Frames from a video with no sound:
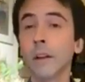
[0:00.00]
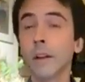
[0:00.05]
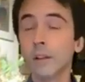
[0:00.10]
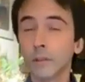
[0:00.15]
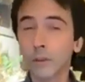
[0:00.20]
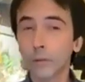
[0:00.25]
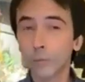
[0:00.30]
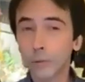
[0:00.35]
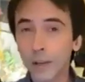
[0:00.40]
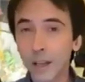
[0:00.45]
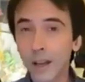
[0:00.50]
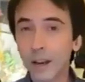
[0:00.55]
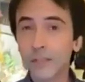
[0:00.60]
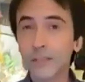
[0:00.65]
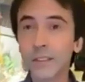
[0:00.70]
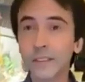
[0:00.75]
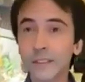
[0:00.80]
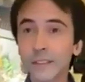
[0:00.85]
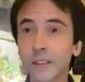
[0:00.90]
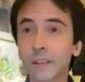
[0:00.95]
So we have
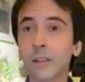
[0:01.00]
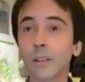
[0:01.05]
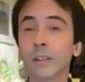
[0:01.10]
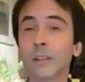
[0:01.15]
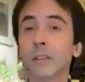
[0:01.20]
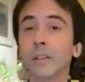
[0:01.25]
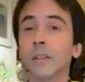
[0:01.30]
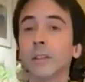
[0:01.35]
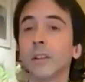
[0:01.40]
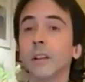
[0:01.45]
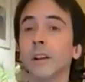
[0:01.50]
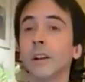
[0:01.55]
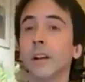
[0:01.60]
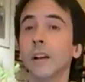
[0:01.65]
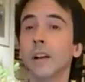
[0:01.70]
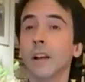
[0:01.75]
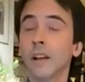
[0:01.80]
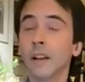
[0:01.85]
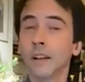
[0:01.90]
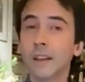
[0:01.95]
this
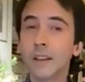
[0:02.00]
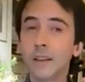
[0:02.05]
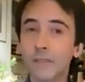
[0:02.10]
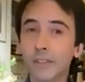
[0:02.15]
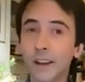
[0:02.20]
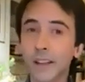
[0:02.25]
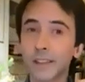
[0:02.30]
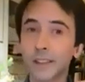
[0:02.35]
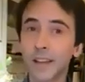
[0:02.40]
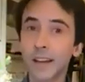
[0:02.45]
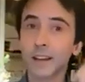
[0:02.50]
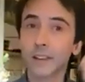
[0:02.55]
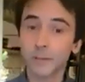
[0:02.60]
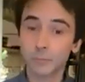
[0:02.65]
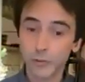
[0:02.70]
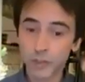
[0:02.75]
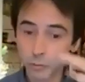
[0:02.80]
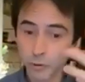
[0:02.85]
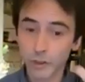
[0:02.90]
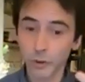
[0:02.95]
E flat there,
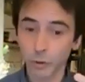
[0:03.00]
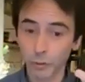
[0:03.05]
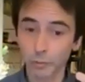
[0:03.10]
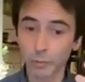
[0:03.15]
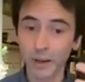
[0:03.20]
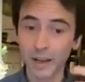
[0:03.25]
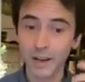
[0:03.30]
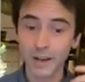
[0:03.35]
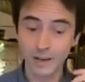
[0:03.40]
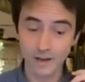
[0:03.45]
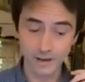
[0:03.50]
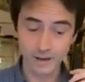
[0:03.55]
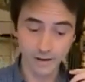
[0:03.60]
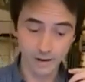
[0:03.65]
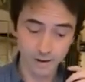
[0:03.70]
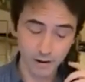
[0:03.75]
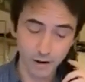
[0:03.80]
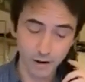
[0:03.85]
which we don't play.